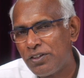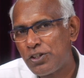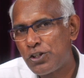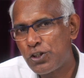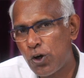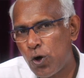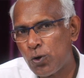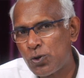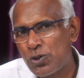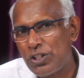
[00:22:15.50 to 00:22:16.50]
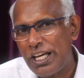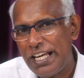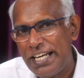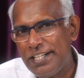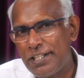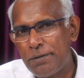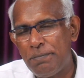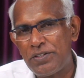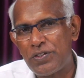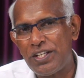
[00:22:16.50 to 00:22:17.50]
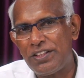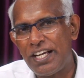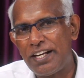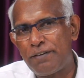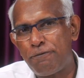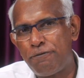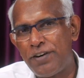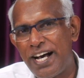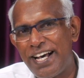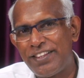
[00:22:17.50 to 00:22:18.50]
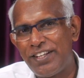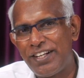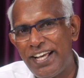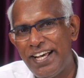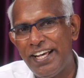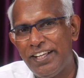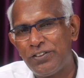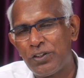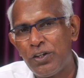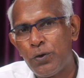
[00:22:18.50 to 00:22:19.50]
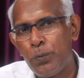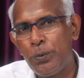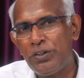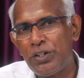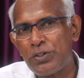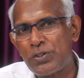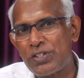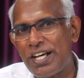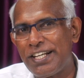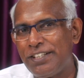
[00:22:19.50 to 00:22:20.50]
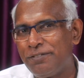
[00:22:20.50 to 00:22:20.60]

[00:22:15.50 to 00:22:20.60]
shows the intimacy that father has with his son.